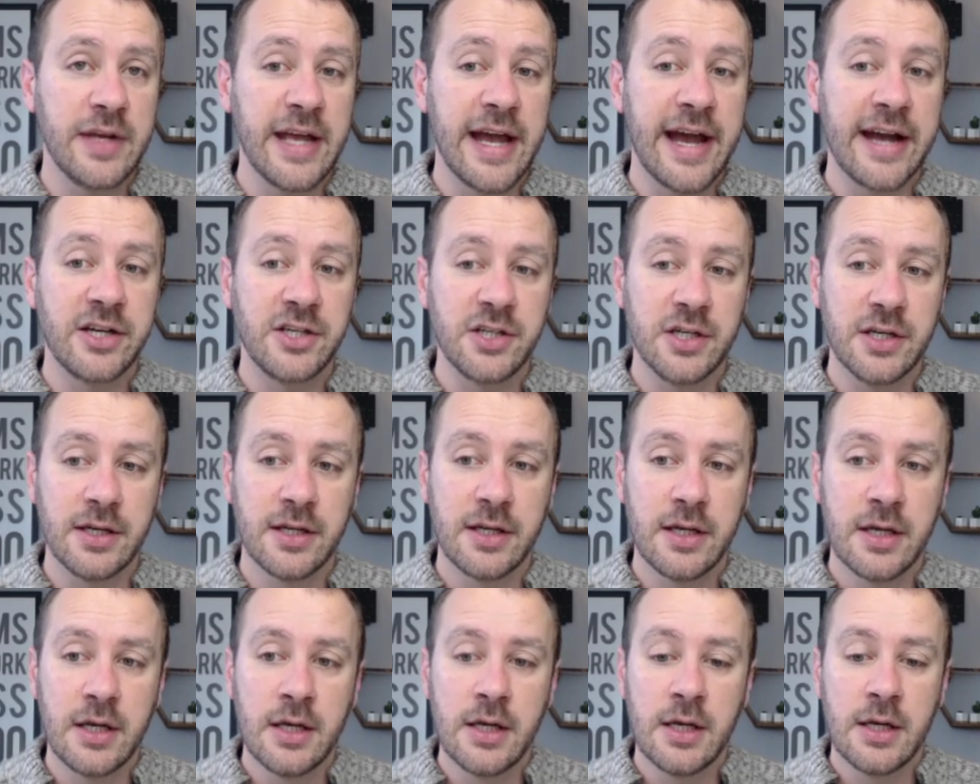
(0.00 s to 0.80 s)
reaction.
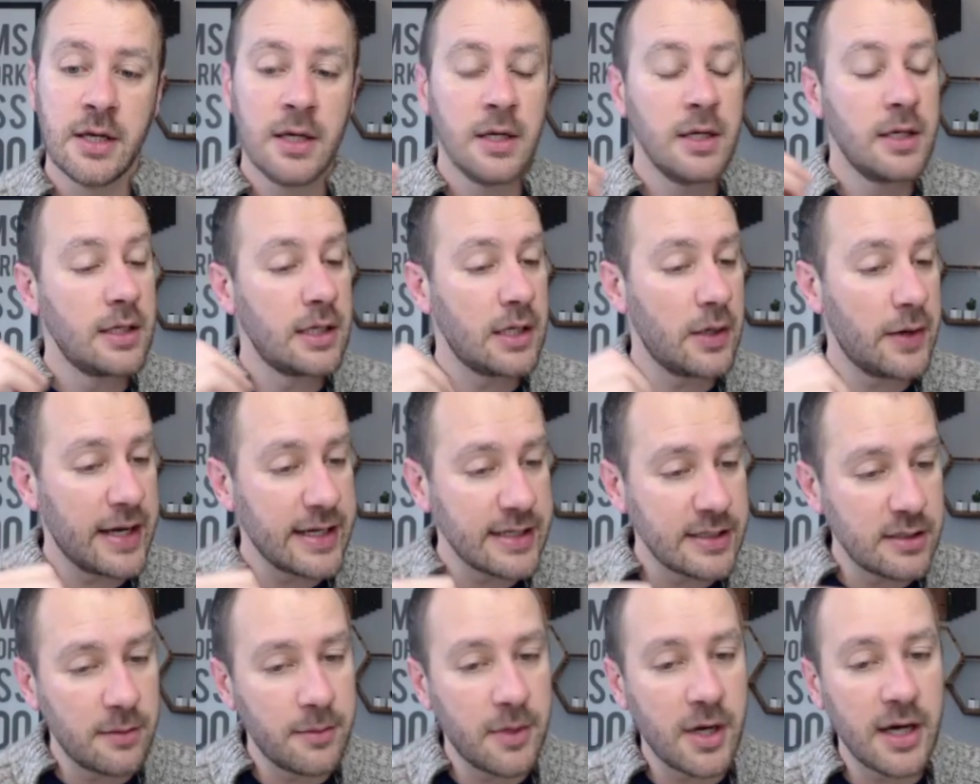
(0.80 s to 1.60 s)
Now,
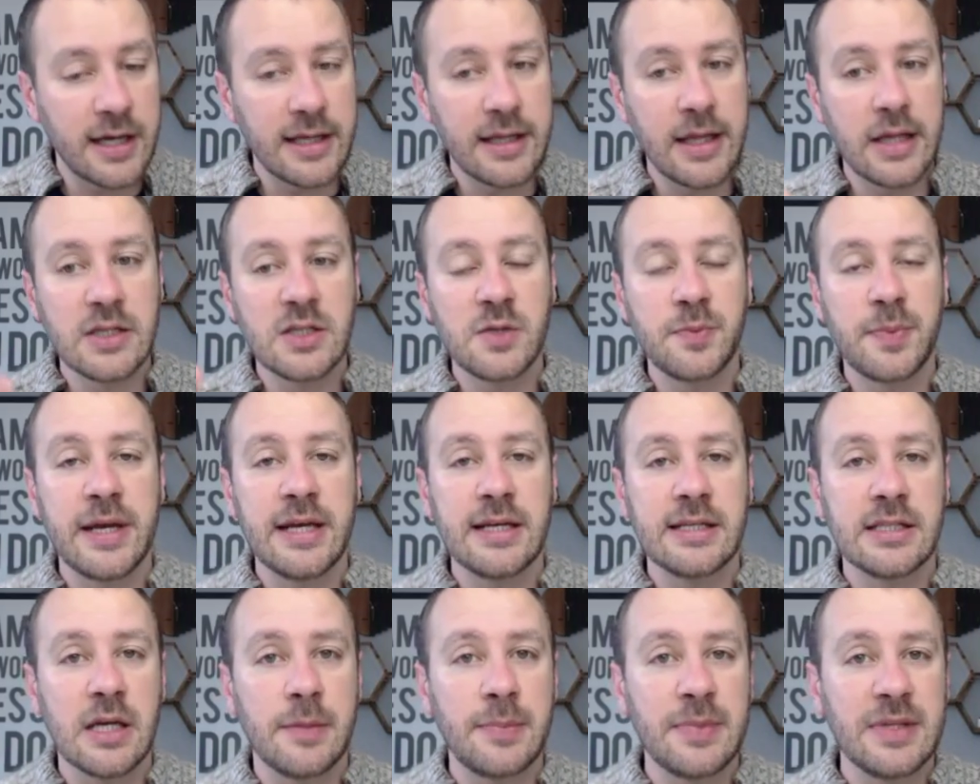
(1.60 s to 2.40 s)
as the market then
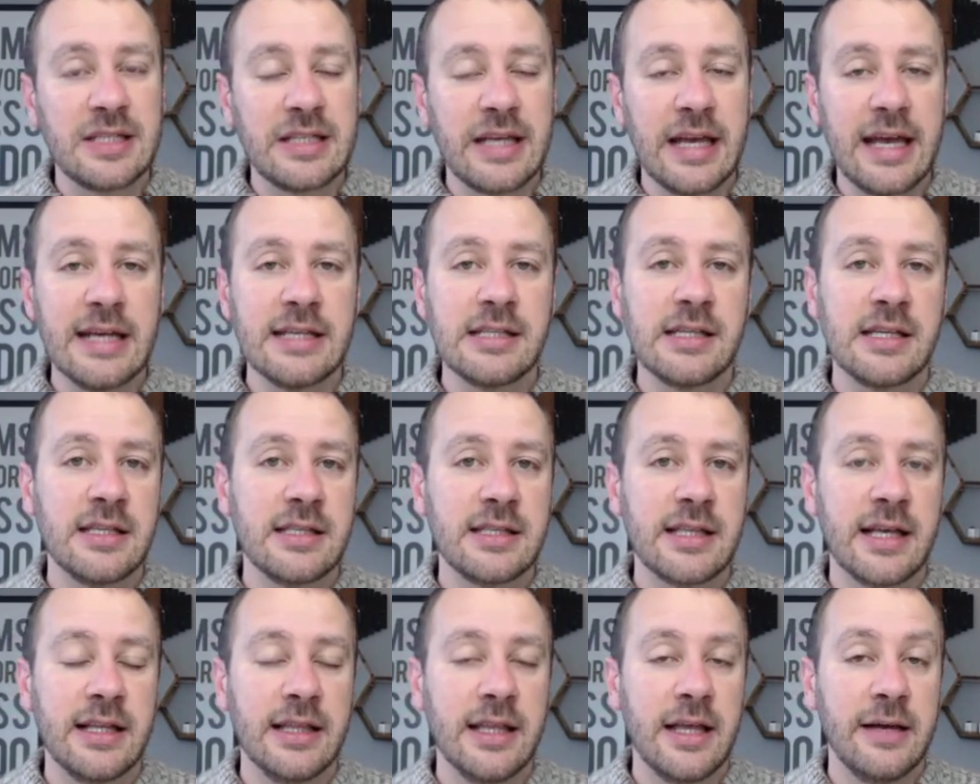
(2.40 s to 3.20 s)
spikes up and tests
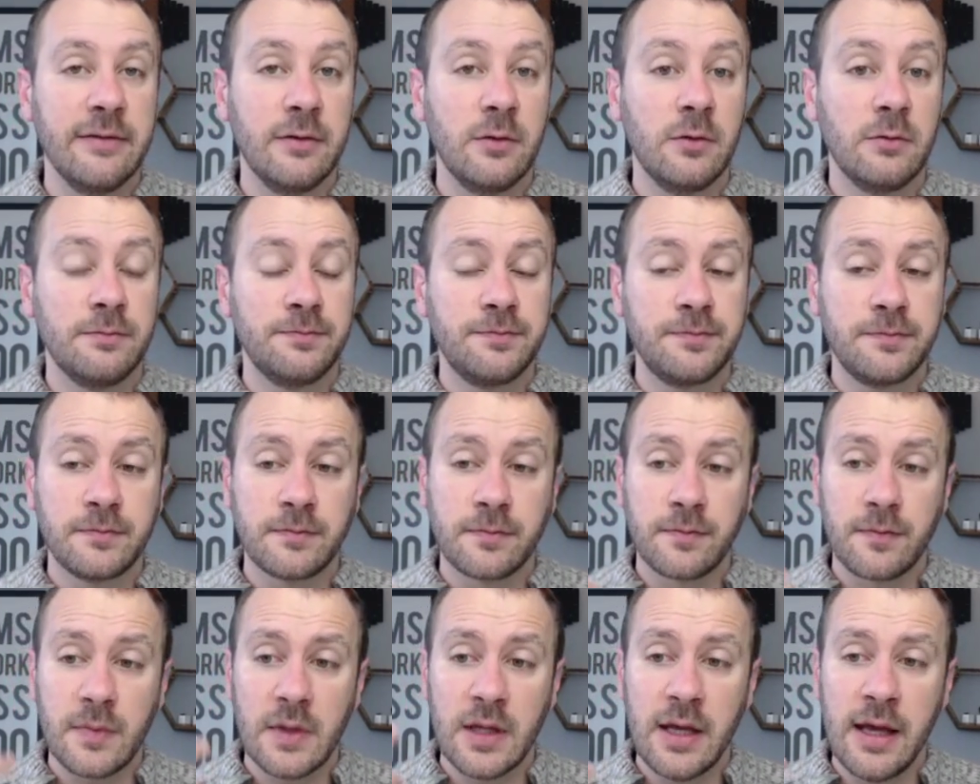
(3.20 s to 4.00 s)
into that level,
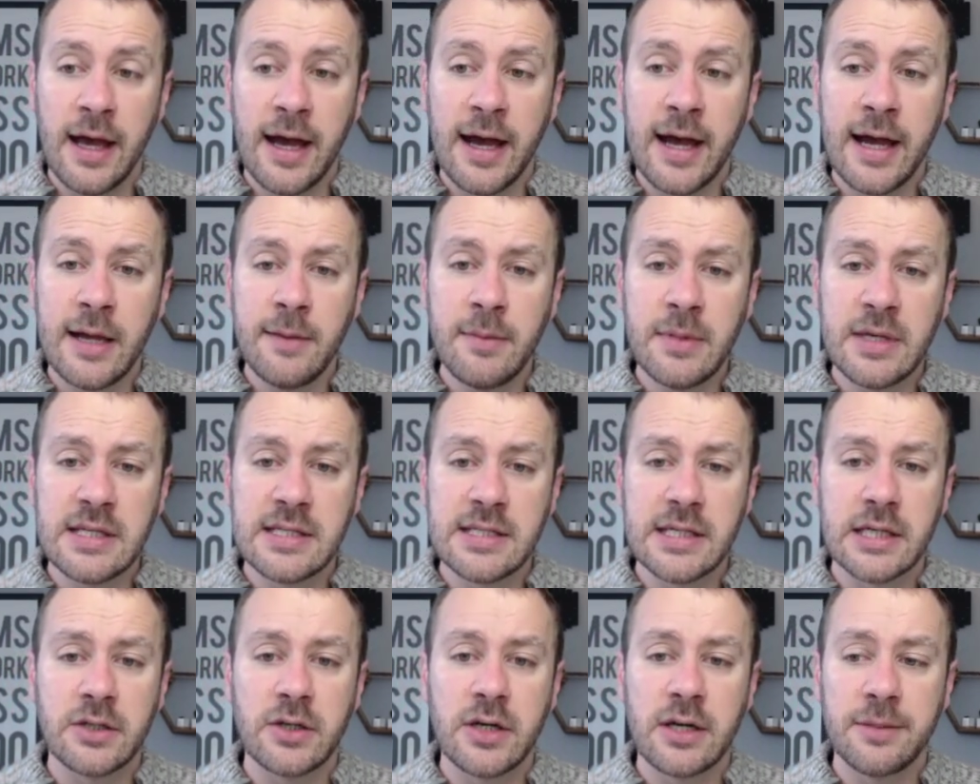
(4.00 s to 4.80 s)
I'm
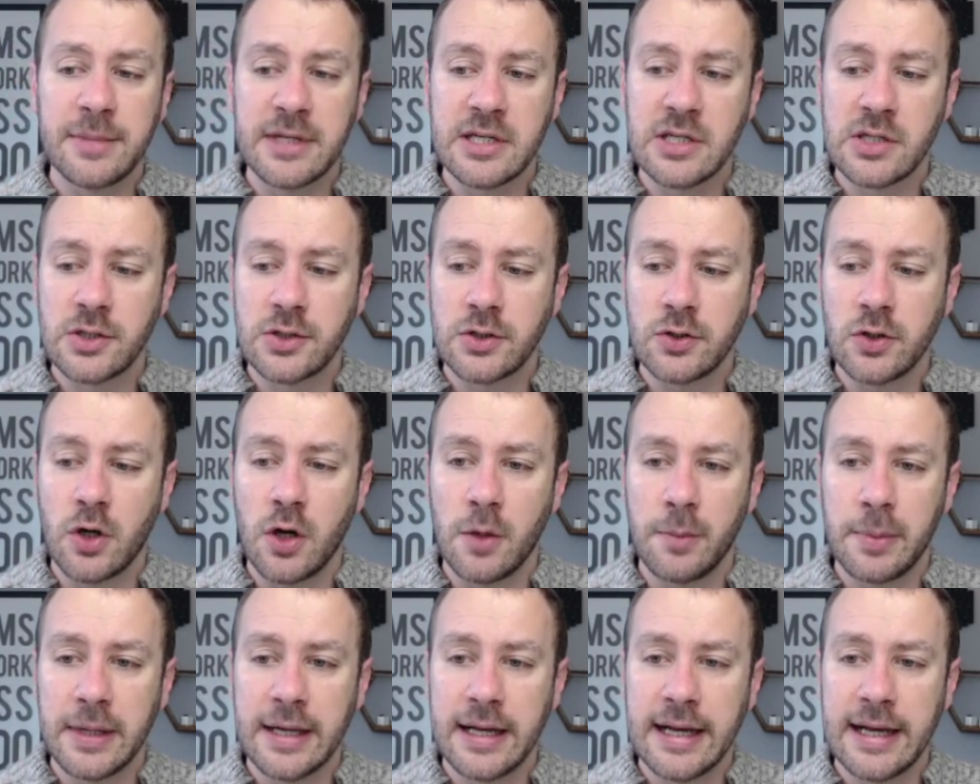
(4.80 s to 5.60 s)
considering my
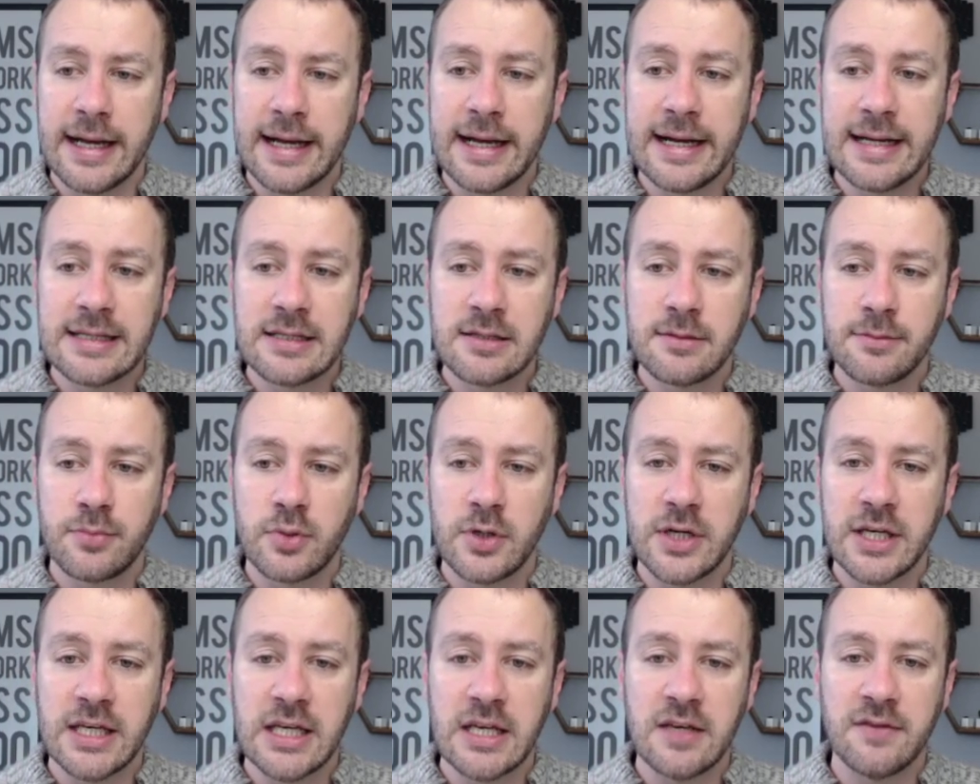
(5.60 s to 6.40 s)
stop at
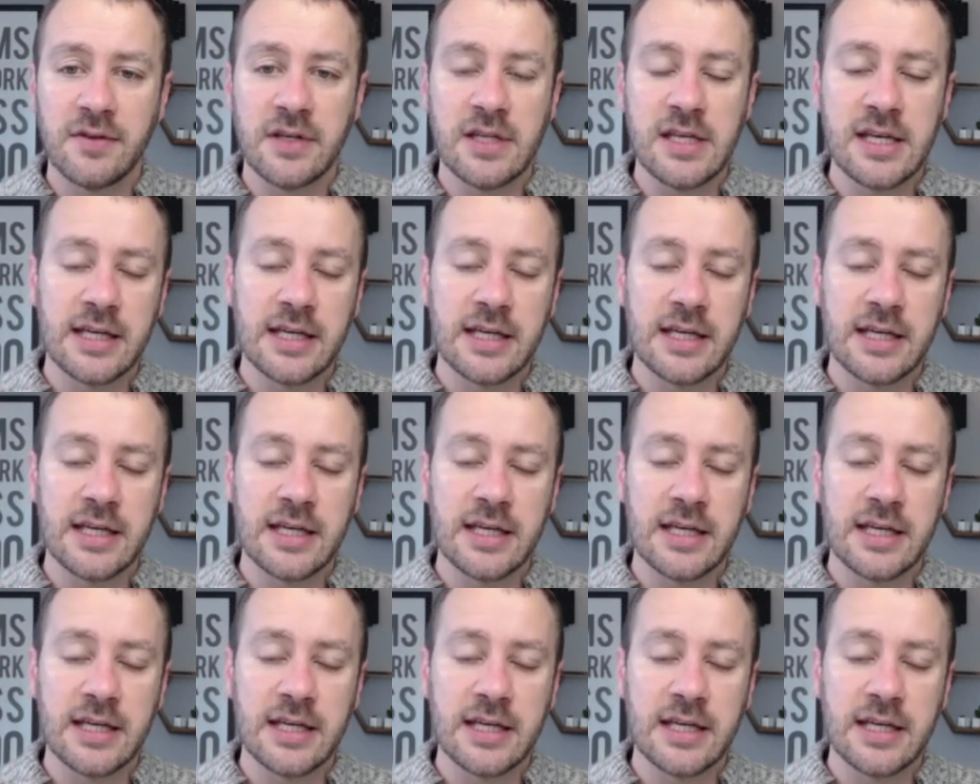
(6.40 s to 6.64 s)
break even.